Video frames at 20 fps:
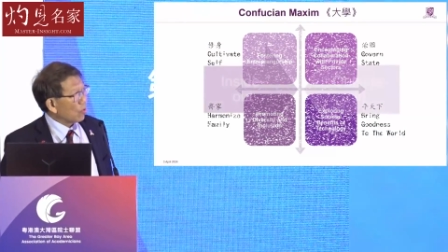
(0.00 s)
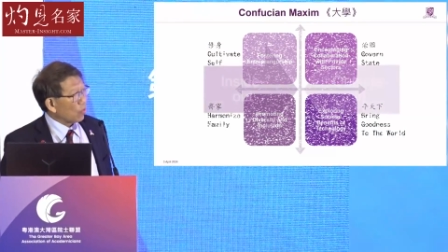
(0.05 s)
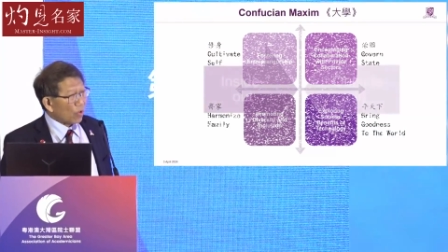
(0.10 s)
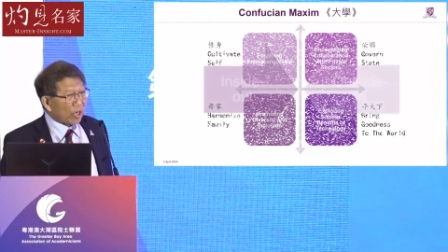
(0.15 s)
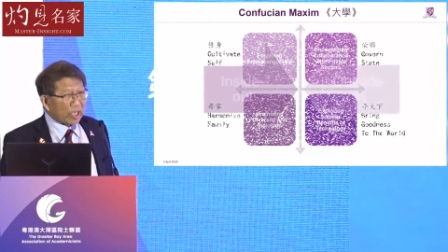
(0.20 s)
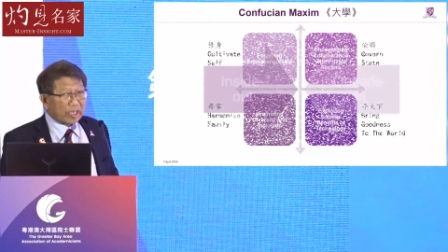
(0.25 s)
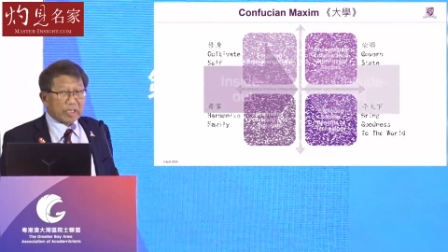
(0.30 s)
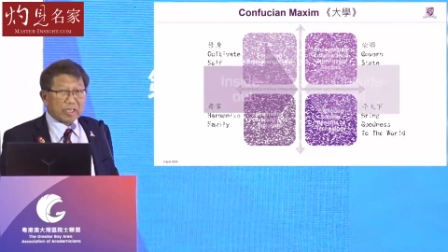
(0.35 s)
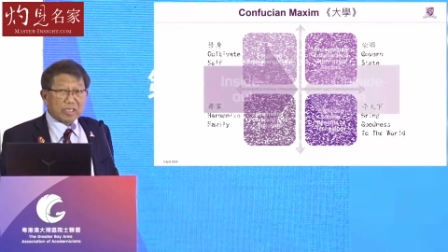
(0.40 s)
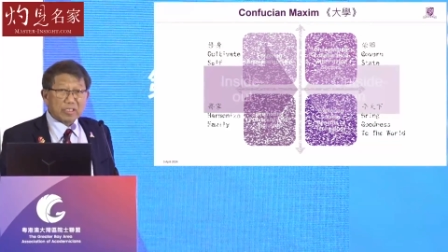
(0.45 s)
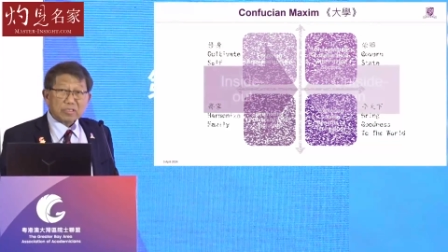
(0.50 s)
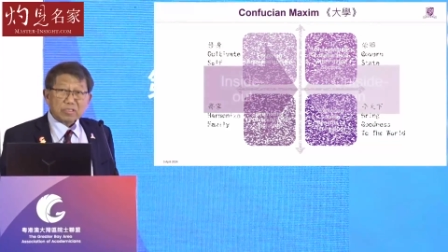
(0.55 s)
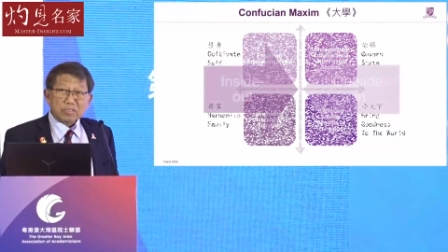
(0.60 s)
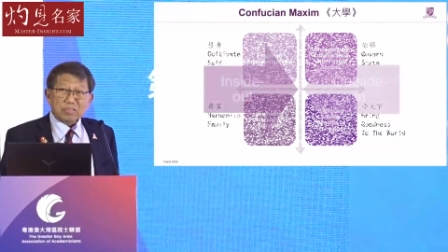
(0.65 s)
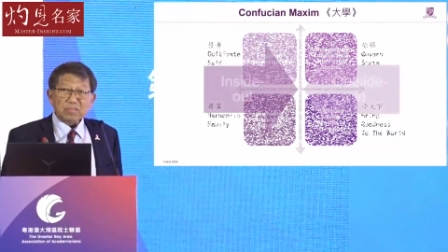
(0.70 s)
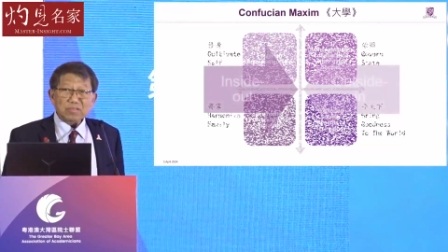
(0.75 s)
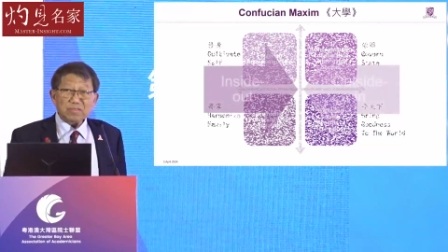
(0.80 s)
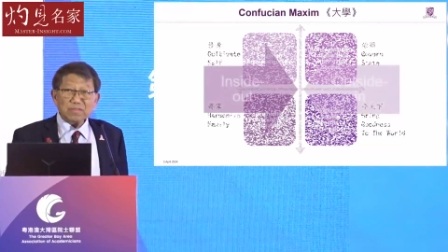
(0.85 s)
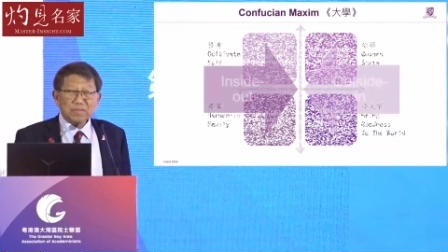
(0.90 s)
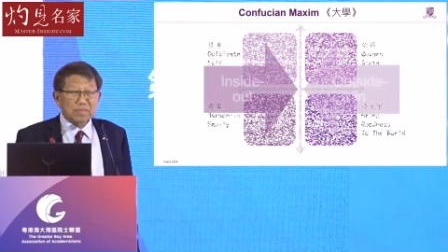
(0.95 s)
One
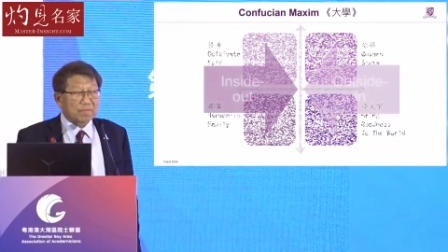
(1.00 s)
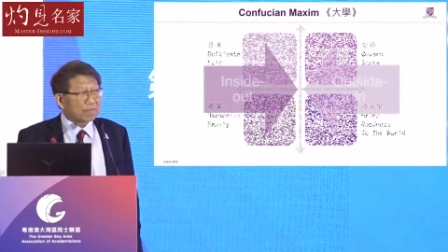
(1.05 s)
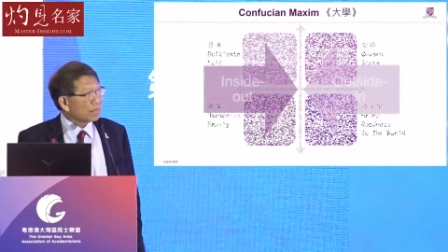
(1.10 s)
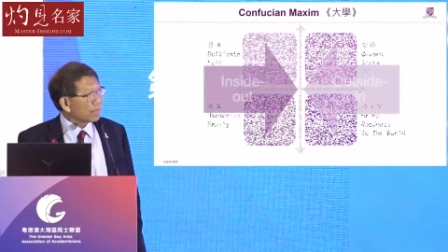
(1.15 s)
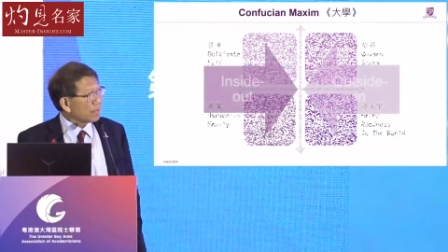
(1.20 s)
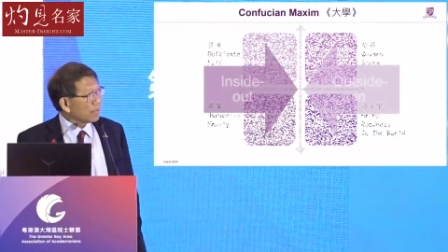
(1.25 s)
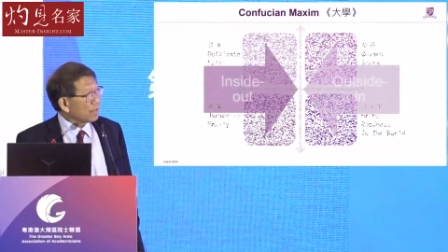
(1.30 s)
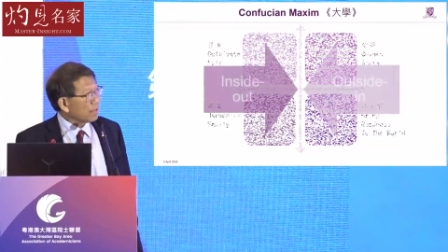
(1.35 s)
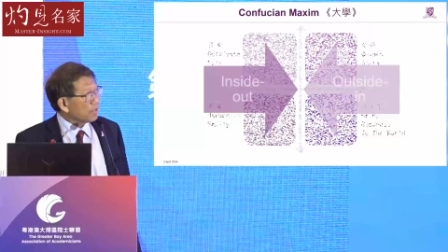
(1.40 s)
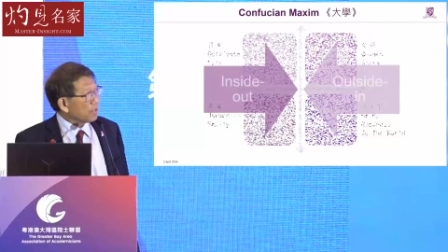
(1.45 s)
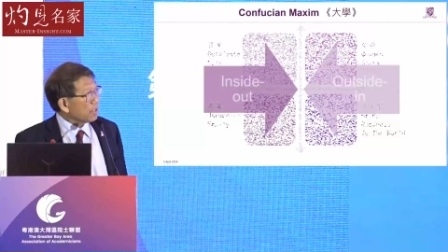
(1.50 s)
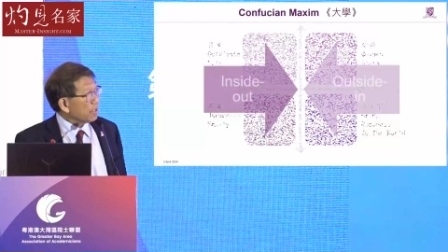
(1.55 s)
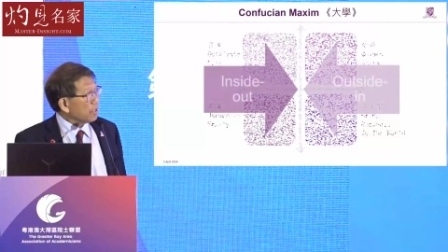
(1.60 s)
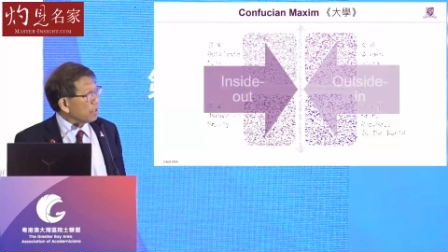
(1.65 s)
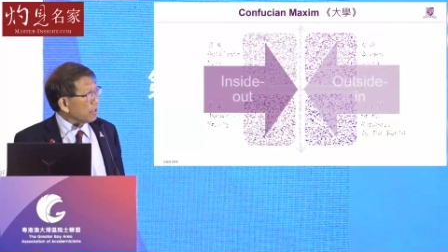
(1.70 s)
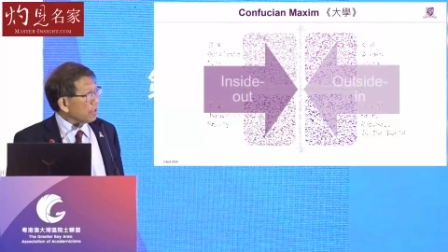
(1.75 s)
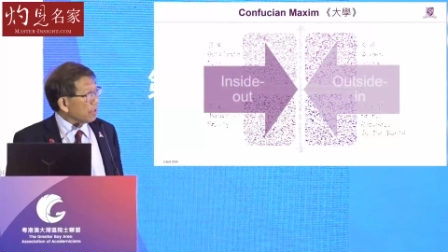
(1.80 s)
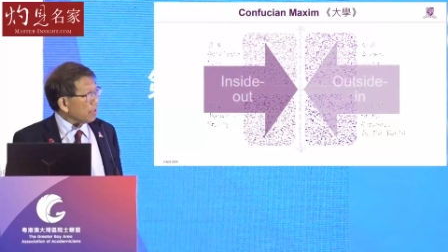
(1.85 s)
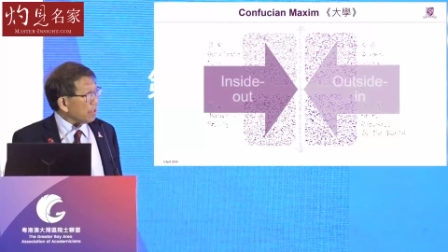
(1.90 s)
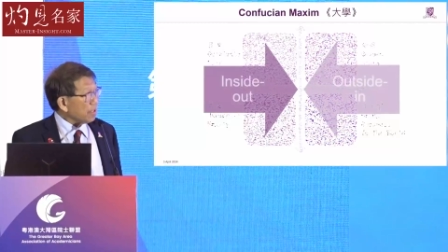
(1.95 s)
is
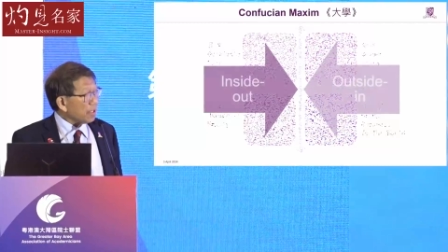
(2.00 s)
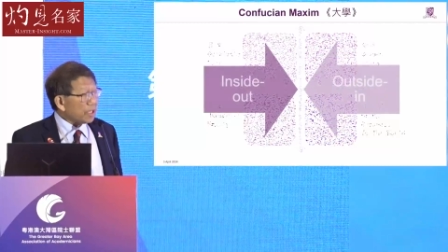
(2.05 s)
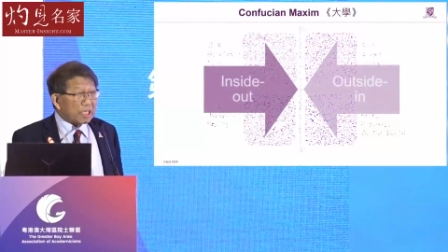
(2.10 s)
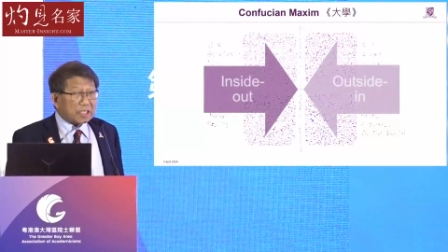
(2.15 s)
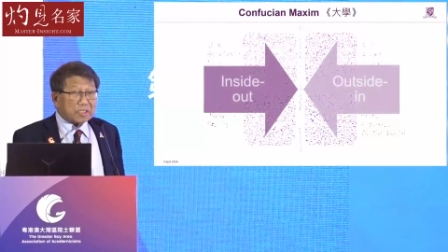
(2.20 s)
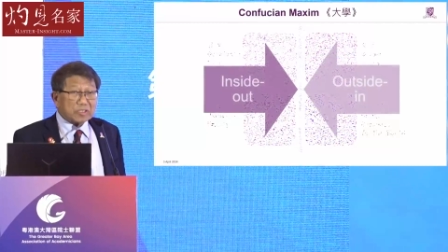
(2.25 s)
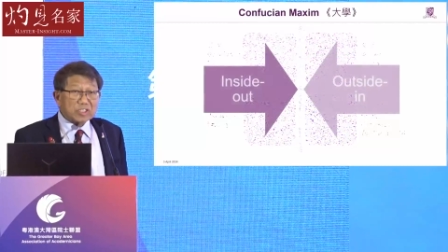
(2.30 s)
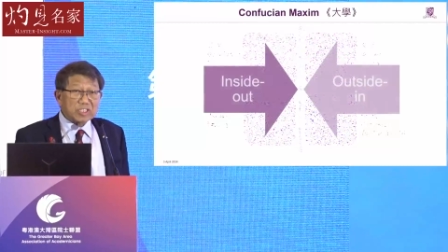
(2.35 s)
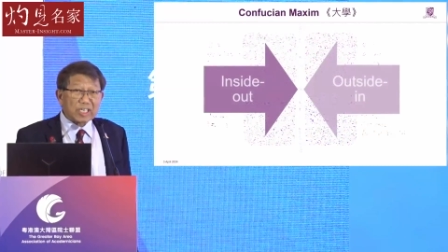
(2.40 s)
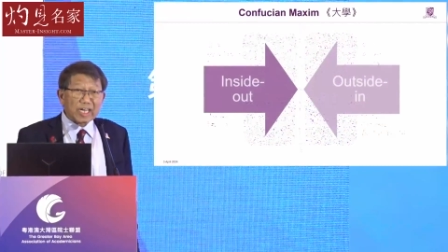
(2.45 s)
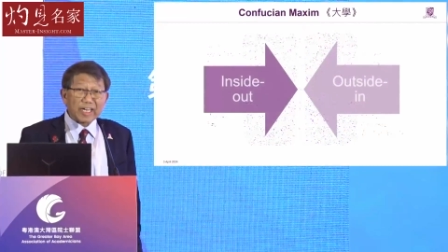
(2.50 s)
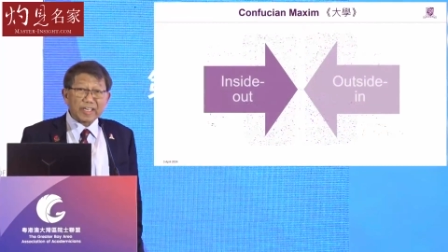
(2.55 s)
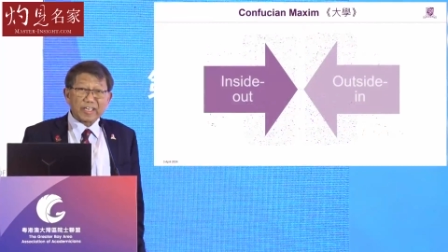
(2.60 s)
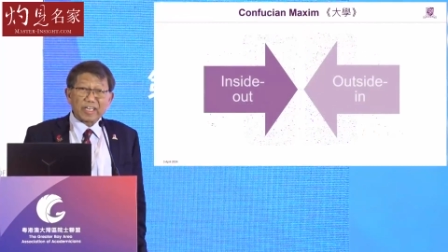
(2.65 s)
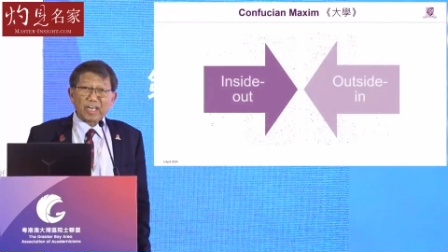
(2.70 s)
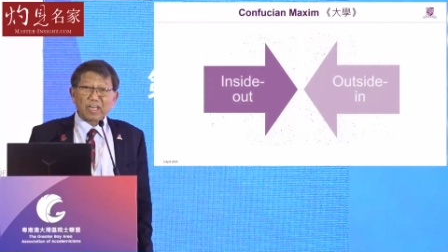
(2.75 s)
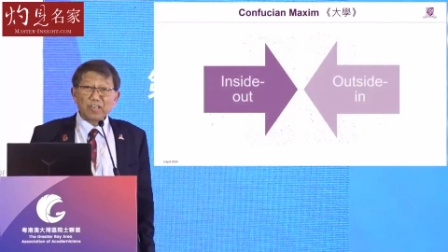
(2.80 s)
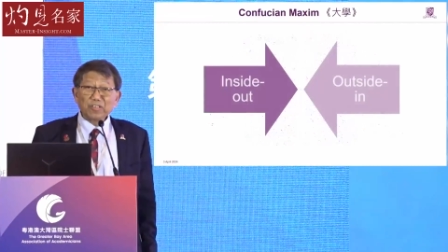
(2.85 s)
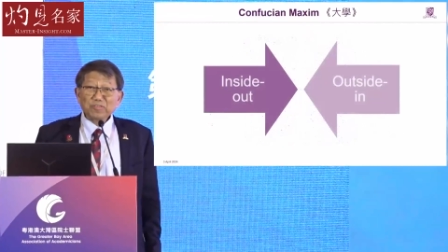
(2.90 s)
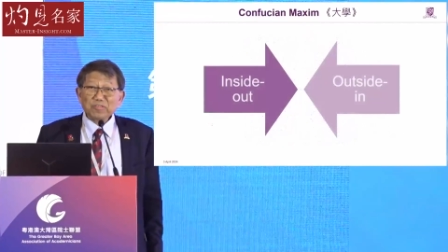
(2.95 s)
inside
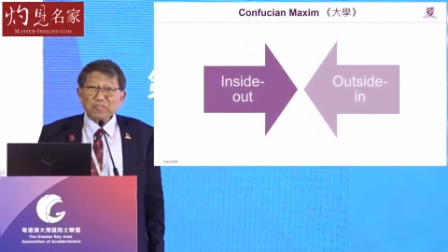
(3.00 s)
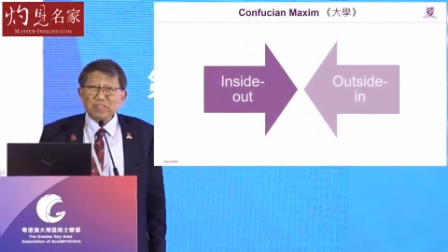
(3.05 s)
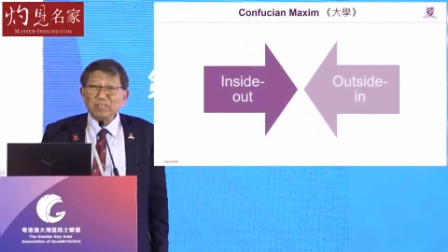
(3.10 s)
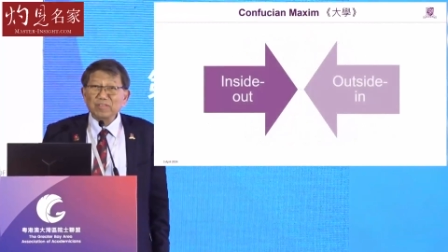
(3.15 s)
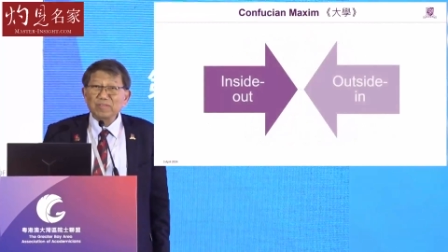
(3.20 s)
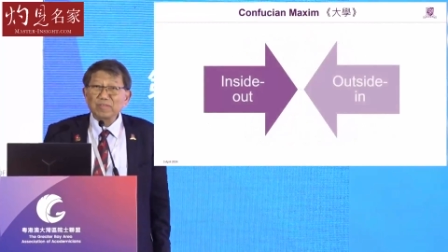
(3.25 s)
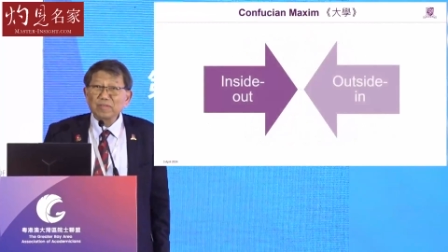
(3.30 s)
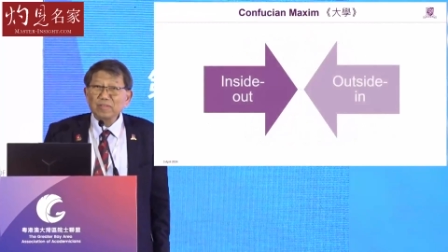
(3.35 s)
out,